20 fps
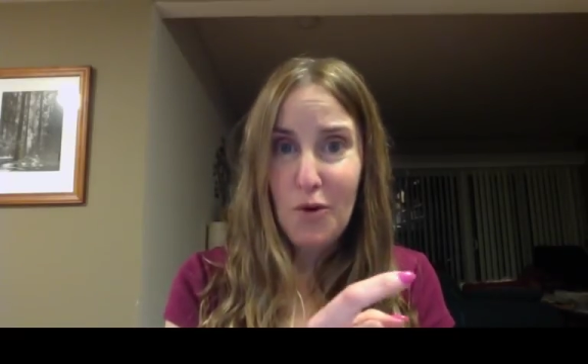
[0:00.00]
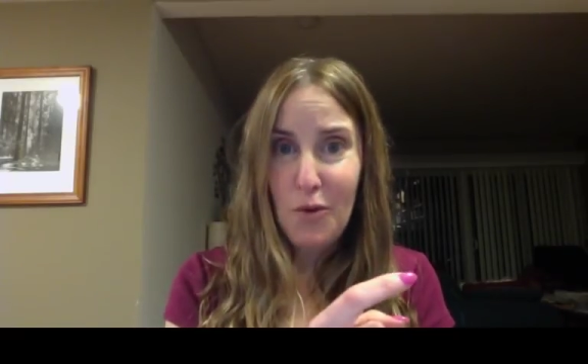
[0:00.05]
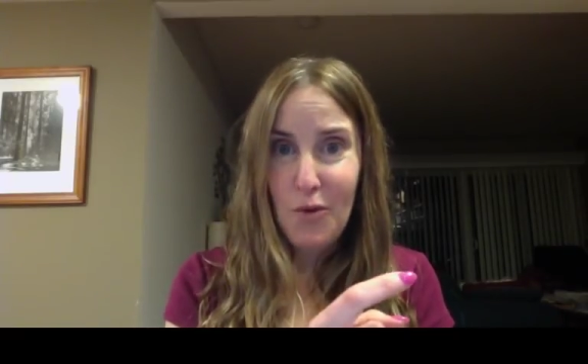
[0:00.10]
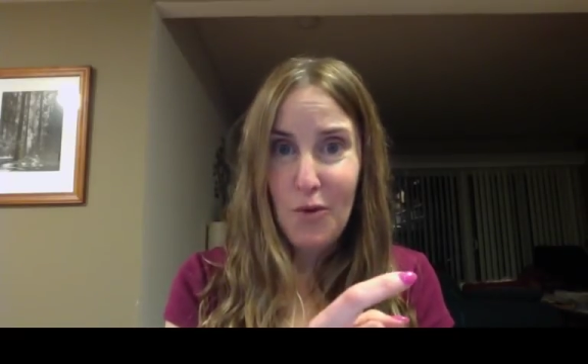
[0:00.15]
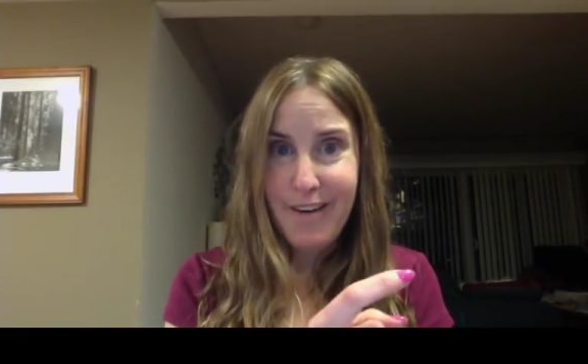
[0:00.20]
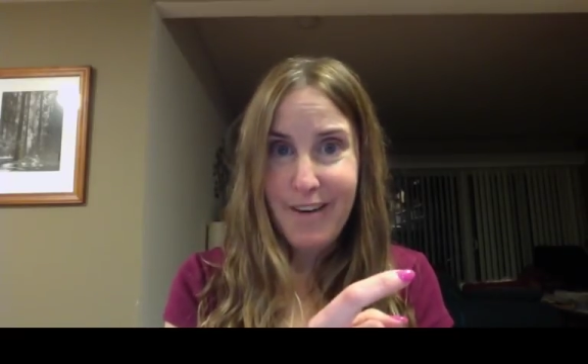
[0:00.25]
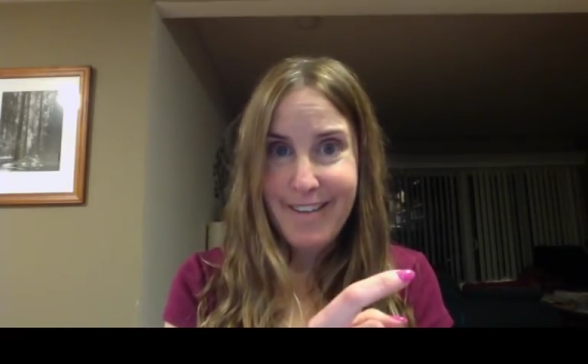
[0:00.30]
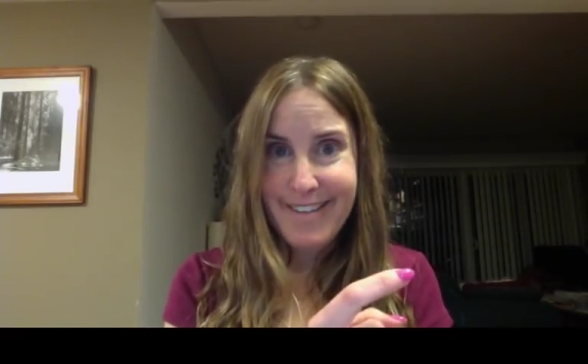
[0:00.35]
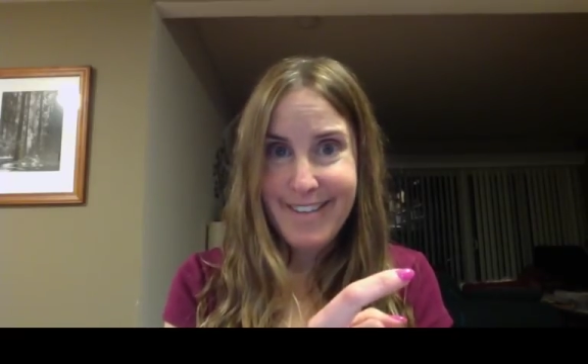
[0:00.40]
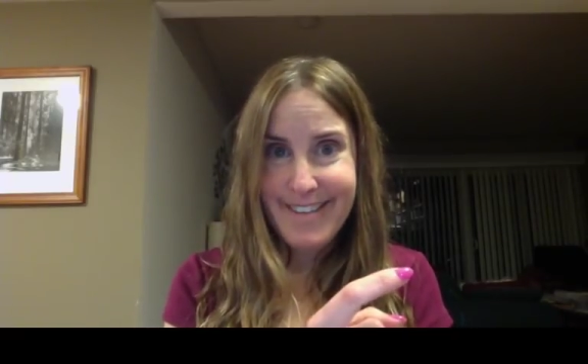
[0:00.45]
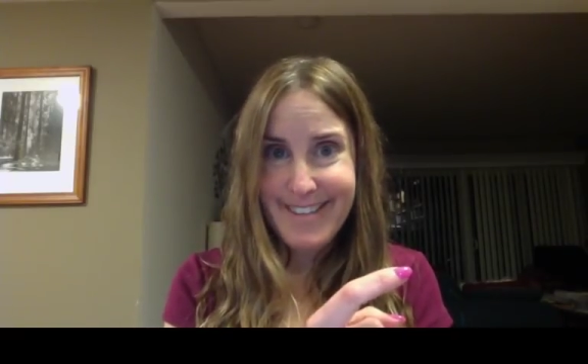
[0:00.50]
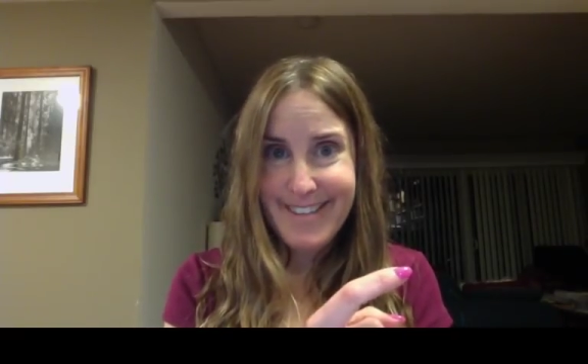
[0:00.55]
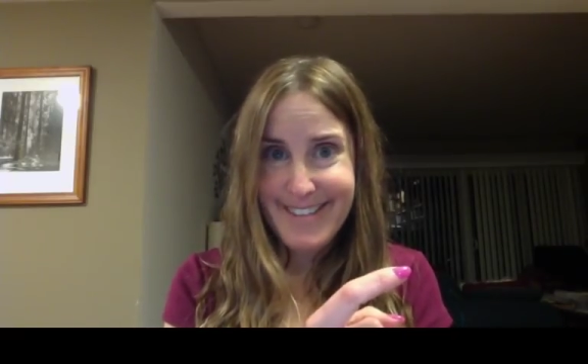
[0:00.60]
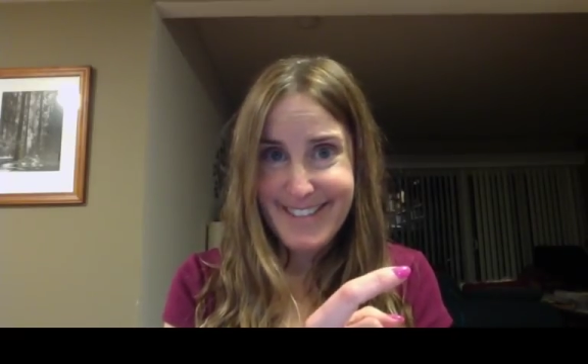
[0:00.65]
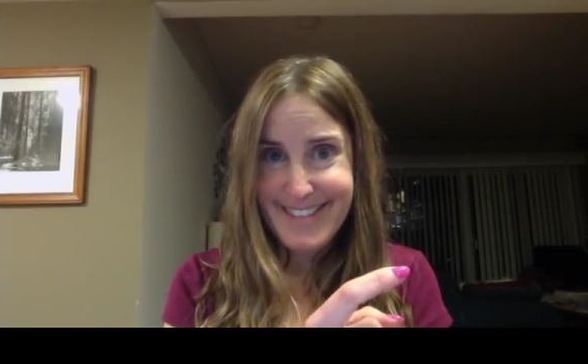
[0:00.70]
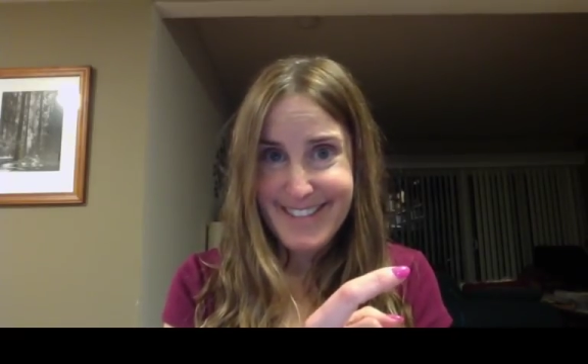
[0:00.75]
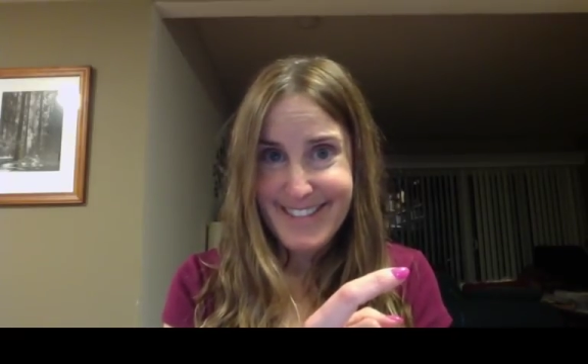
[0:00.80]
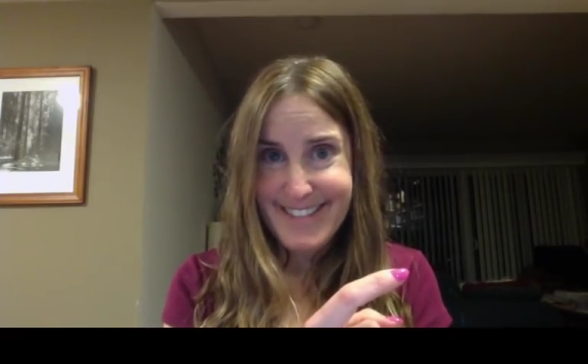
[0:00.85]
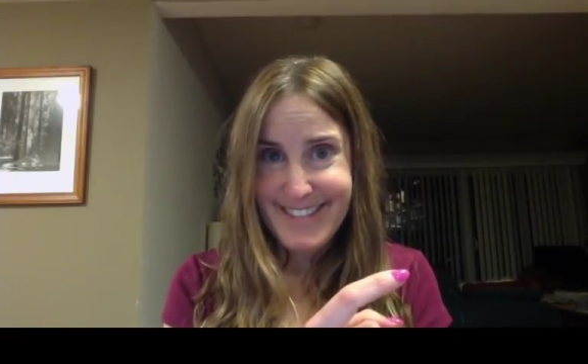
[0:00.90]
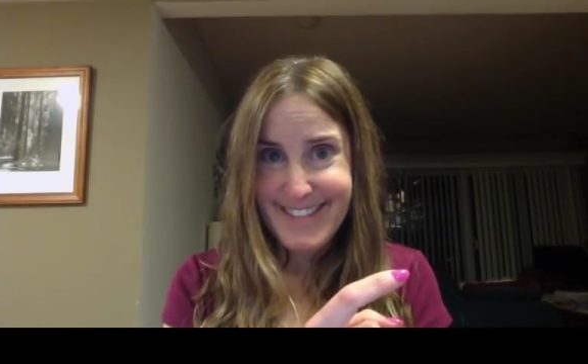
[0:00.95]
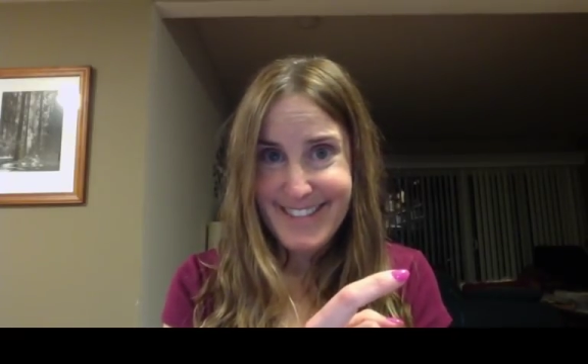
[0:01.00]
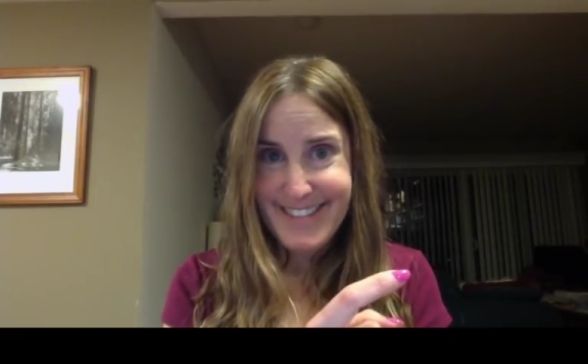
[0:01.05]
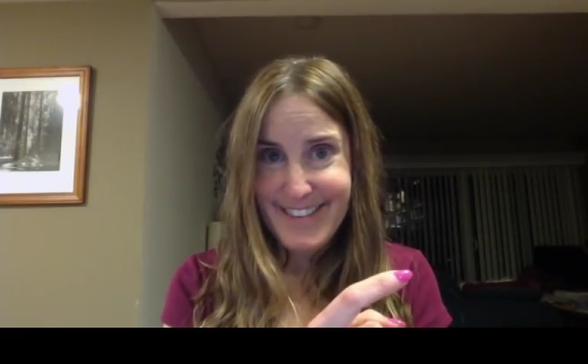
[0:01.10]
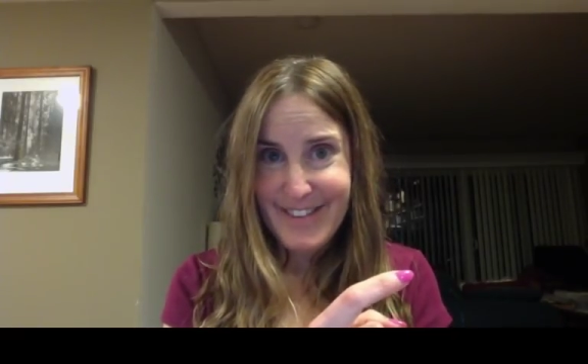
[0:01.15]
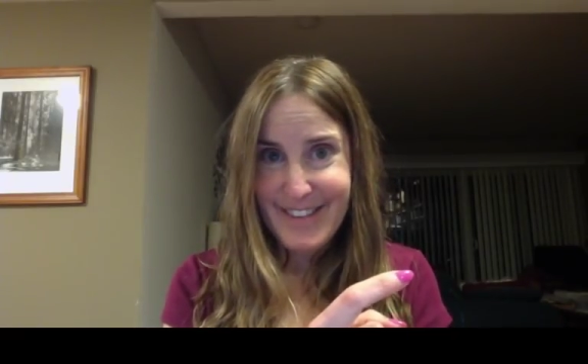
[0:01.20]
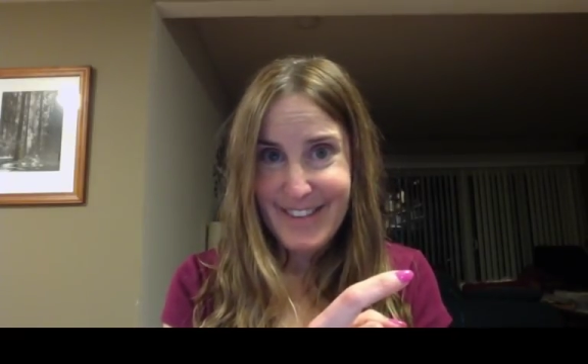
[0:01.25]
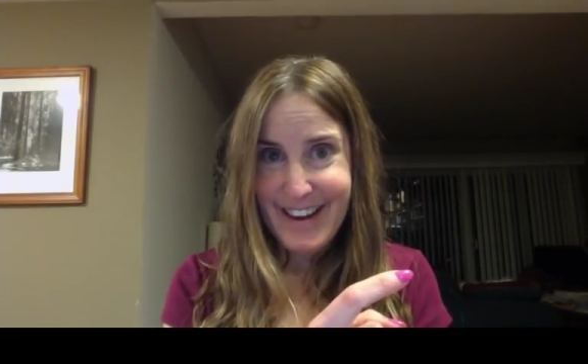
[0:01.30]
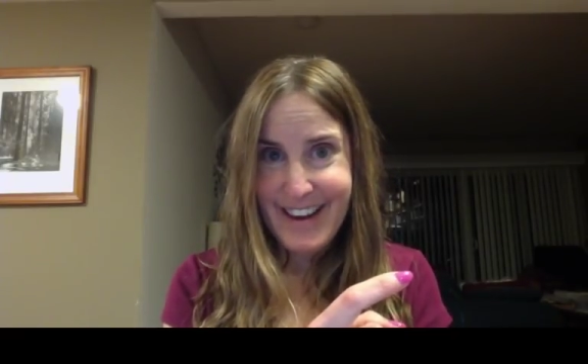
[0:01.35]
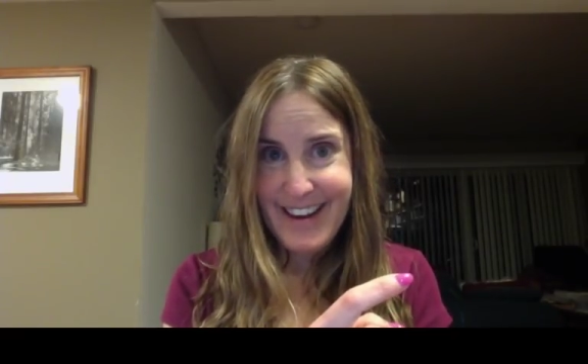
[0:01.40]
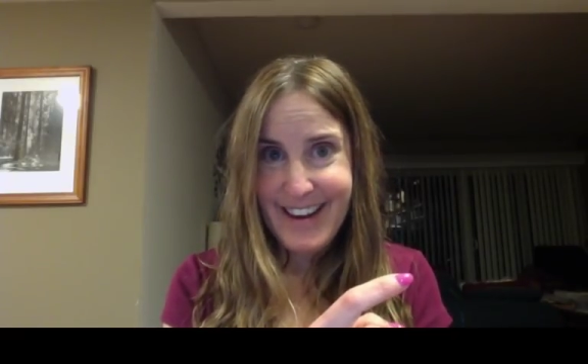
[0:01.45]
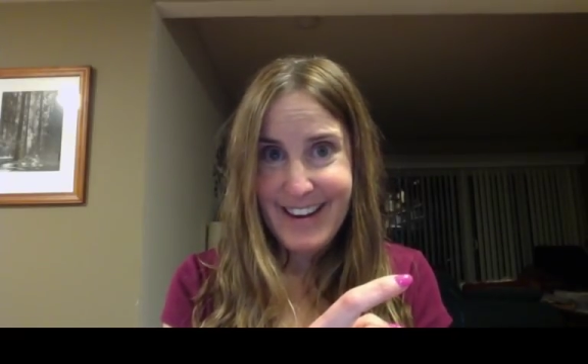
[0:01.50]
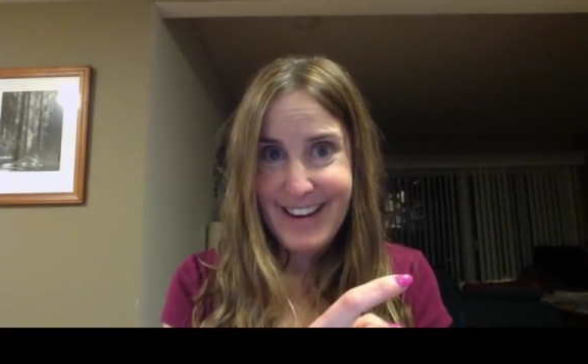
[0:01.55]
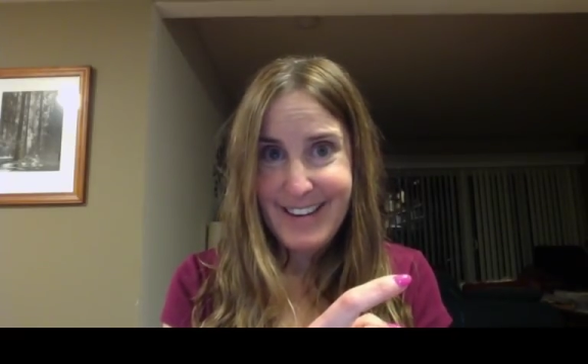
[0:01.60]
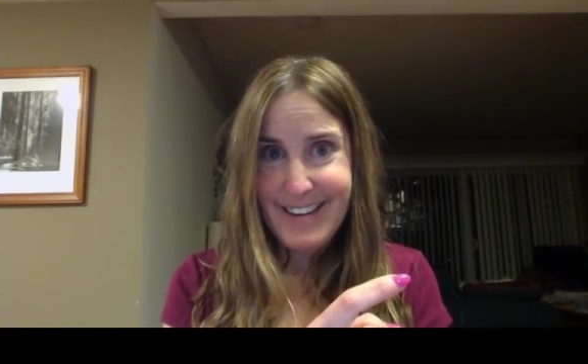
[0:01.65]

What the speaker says: water, right?